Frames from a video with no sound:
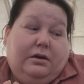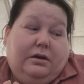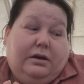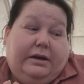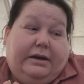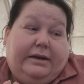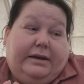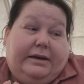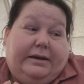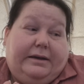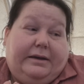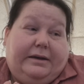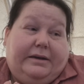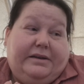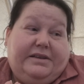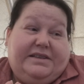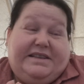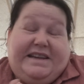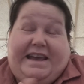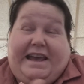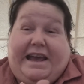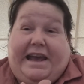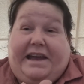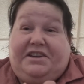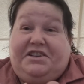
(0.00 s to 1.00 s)

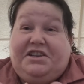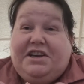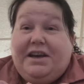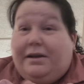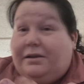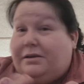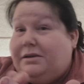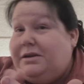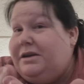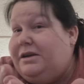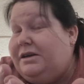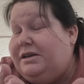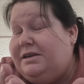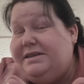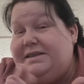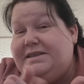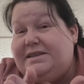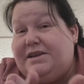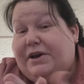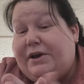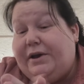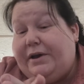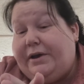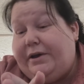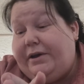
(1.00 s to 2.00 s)
DHL.
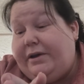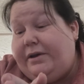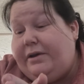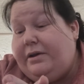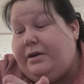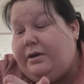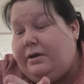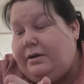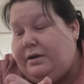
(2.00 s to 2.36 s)
So